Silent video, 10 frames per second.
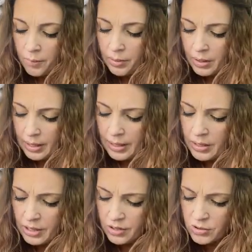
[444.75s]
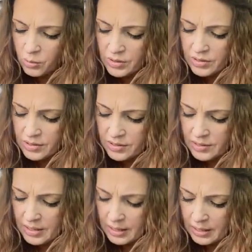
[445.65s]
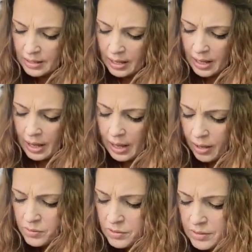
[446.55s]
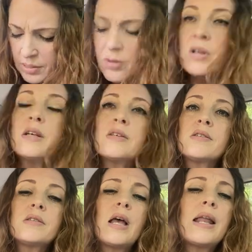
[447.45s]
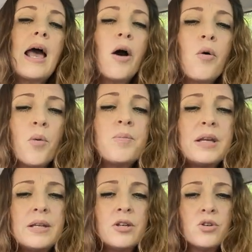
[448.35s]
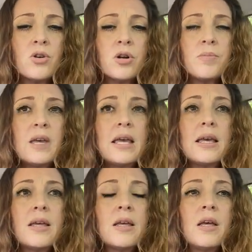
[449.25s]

But he, he just wants to see how serious and how obedient you're going to be.